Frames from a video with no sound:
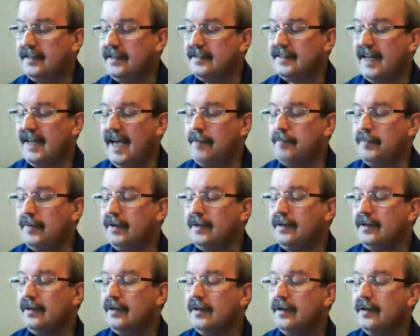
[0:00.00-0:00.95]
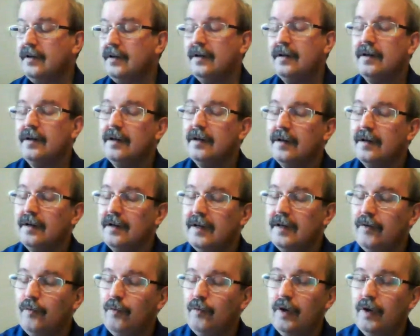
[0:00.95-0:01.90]
and Emma
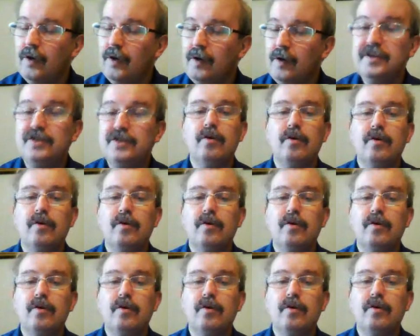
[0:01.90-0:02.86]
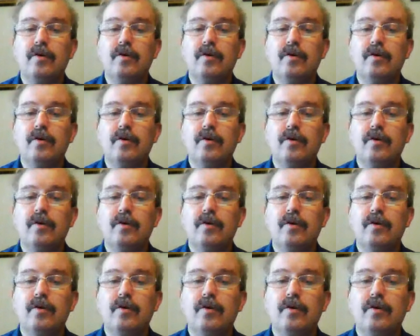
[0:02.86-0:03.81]
will be talking about
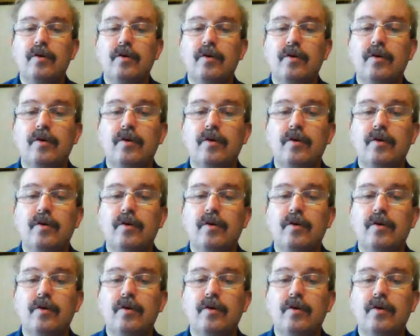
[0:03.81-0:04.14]
franchising.